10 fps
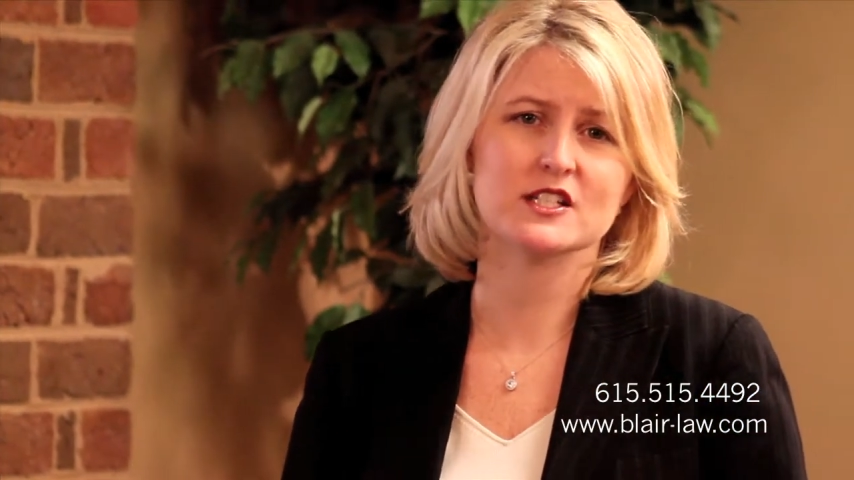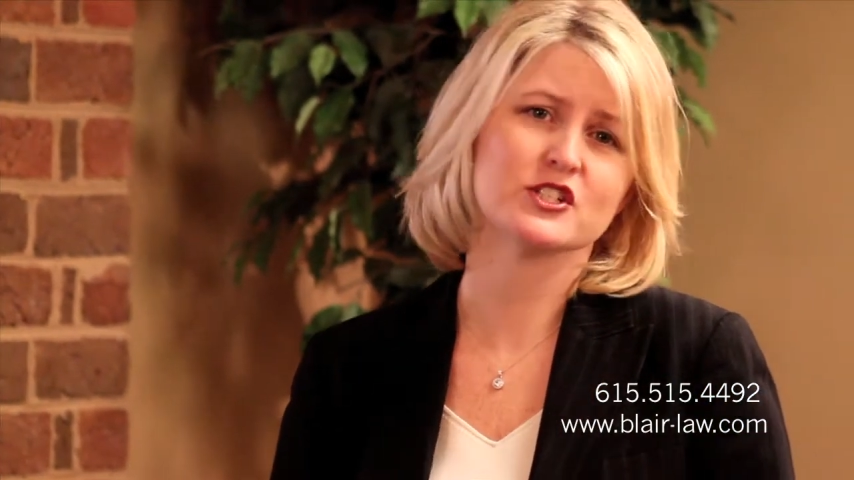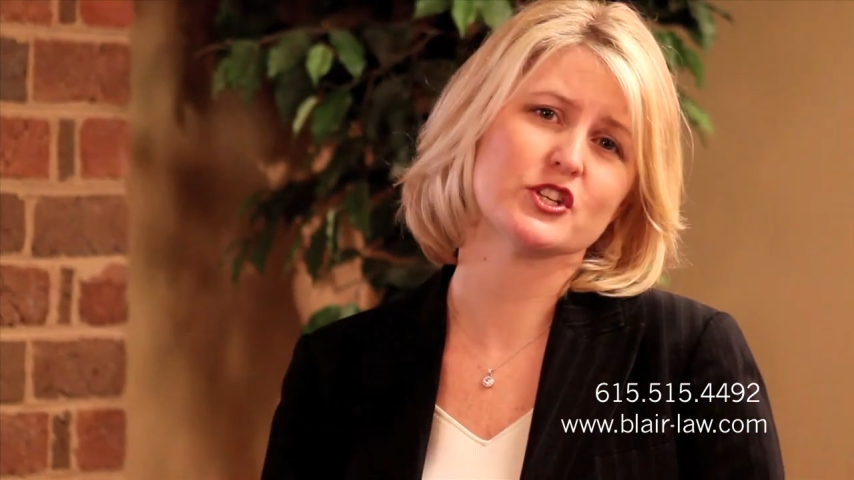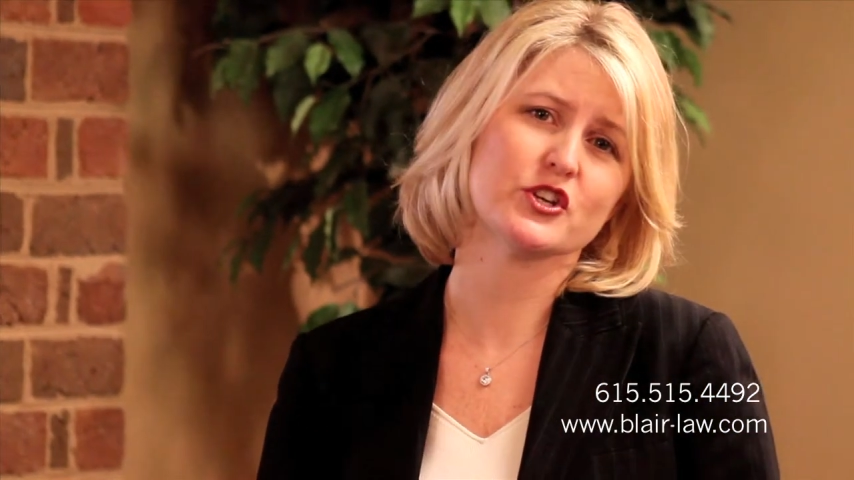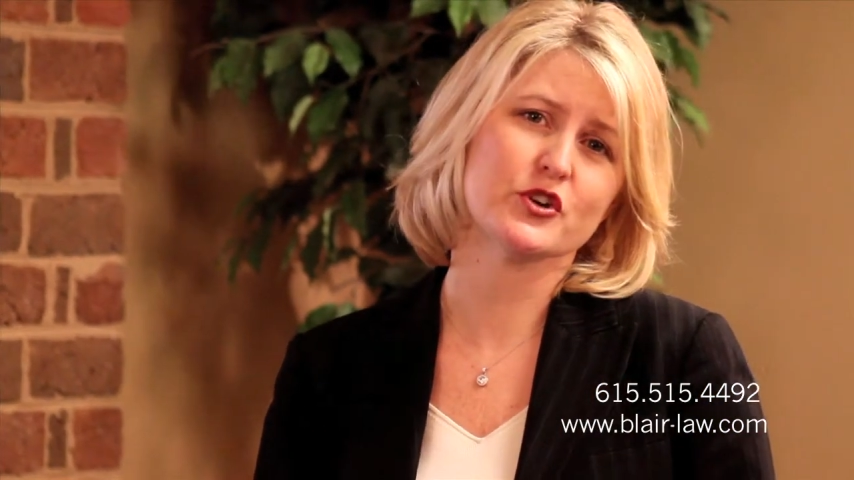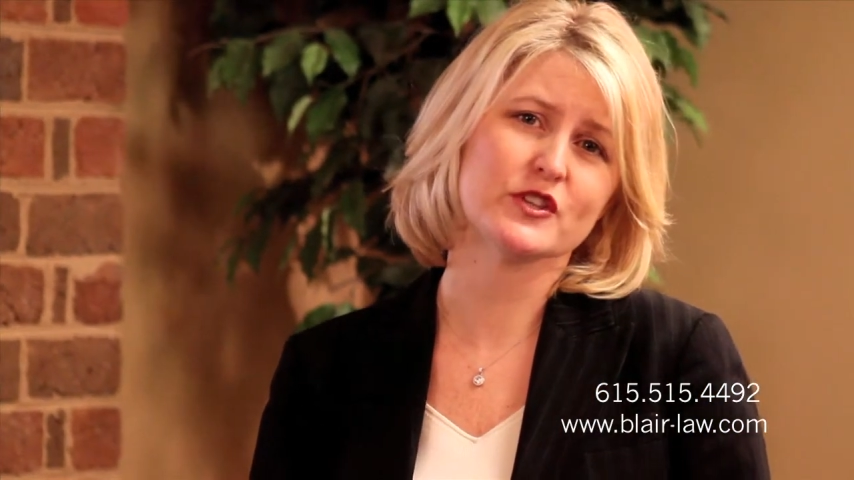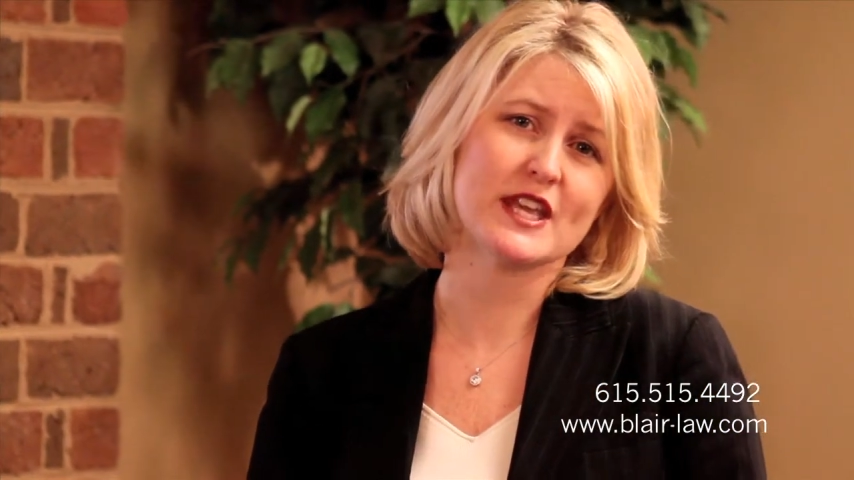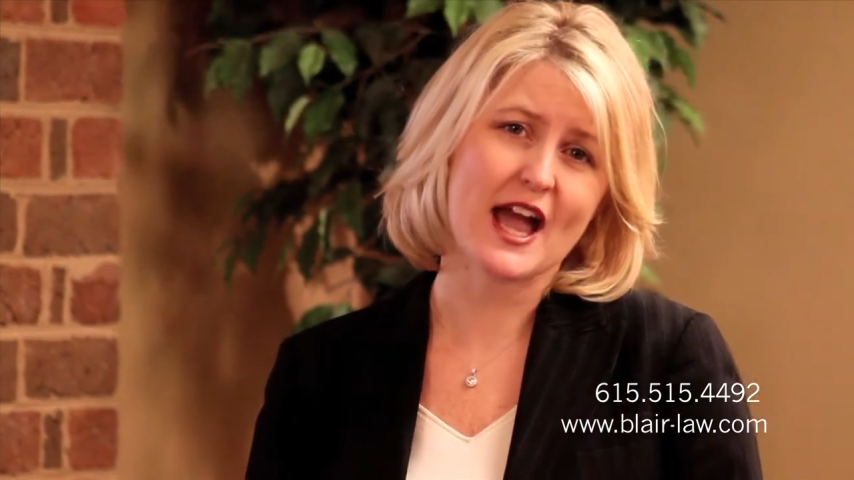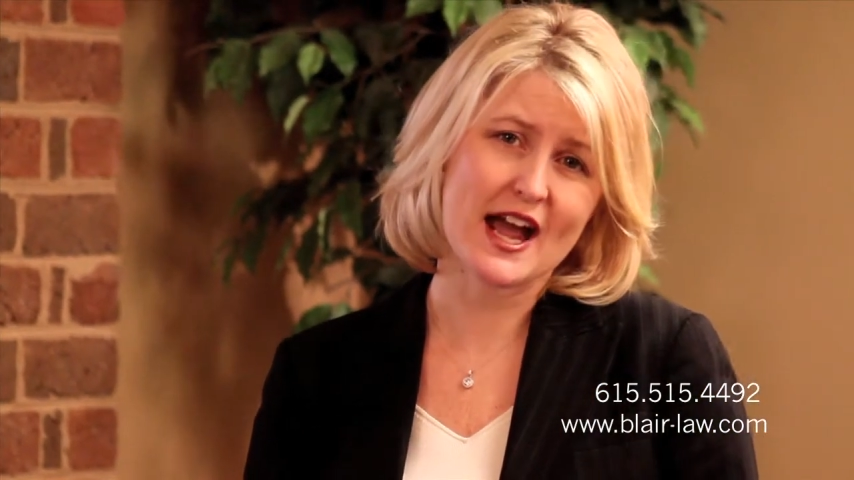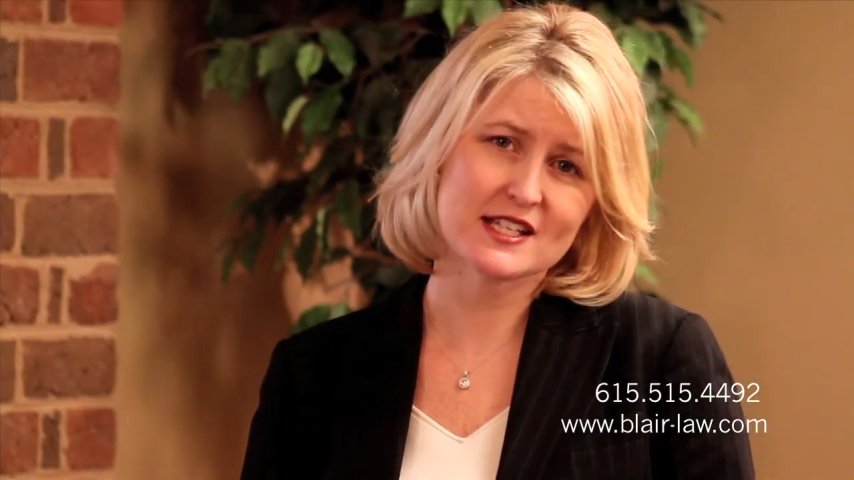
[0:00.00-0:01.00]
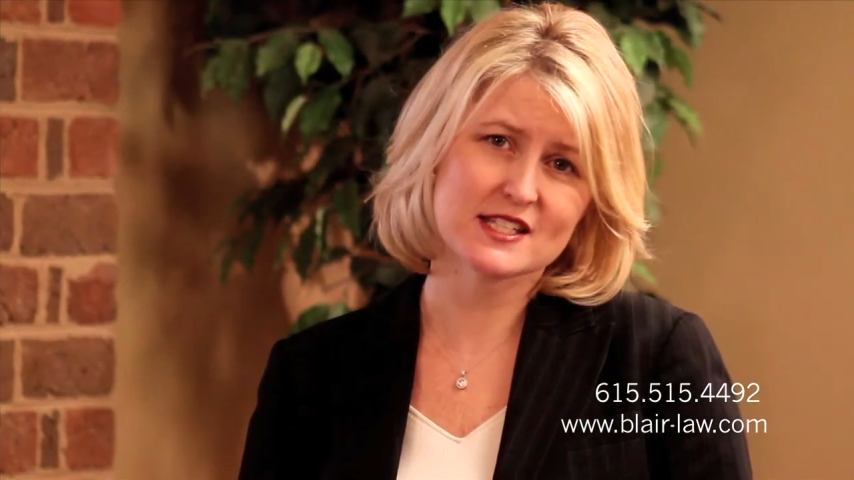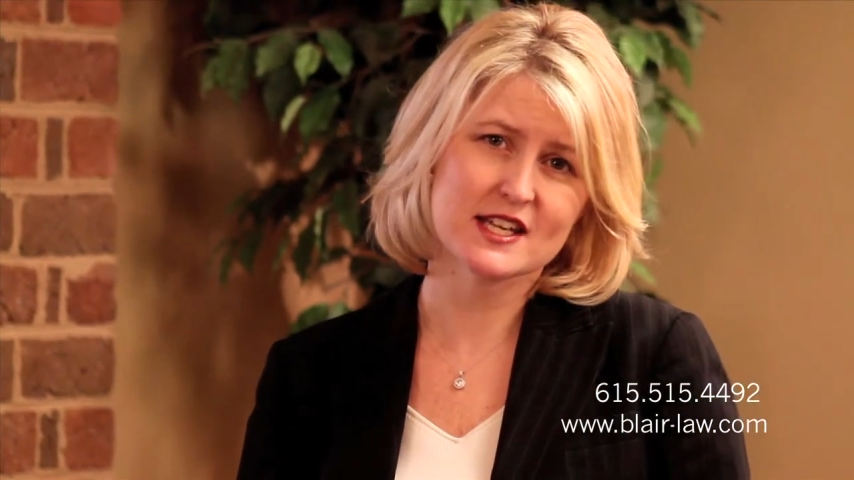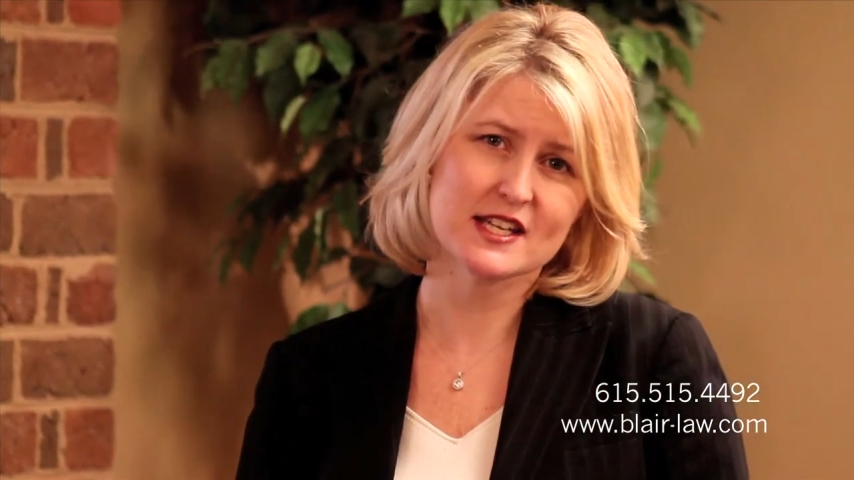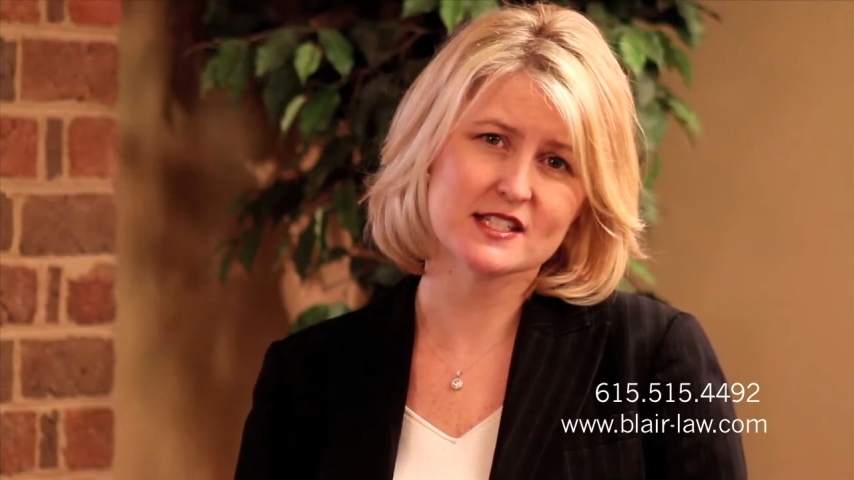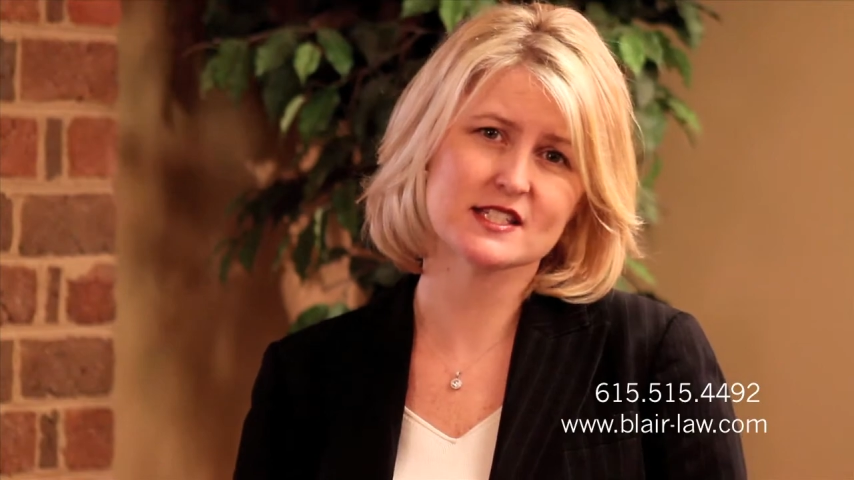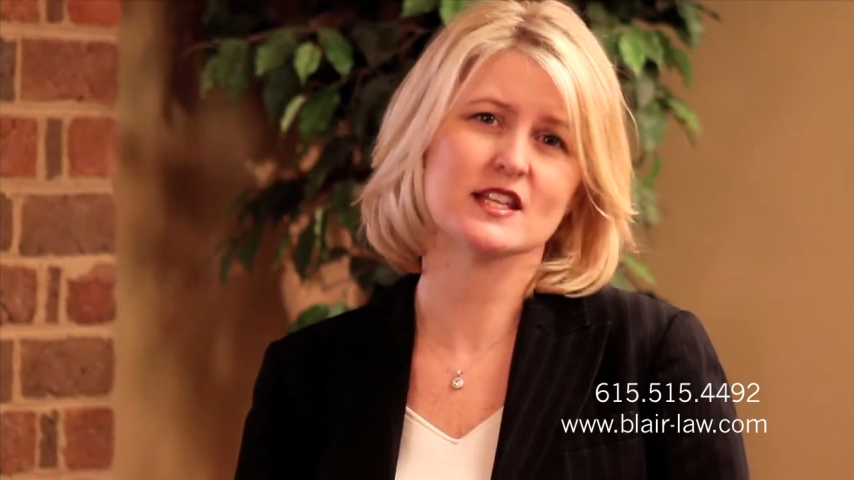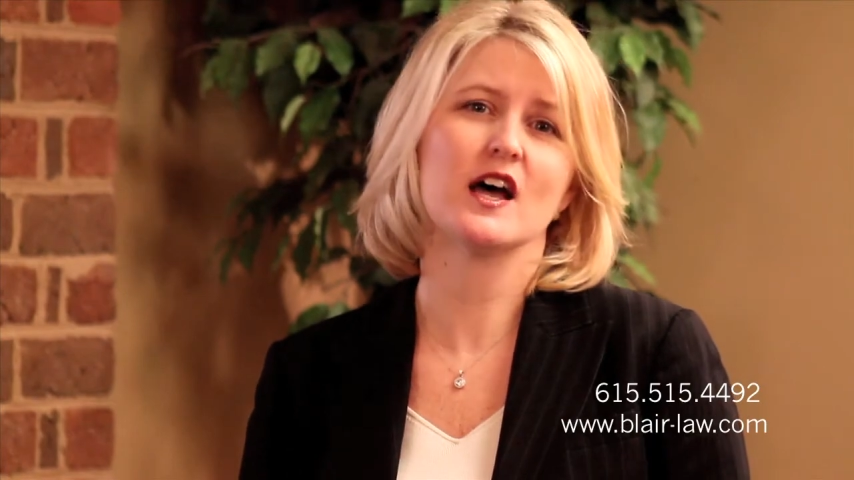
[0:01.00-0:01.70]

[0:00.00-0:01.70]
to secure the assets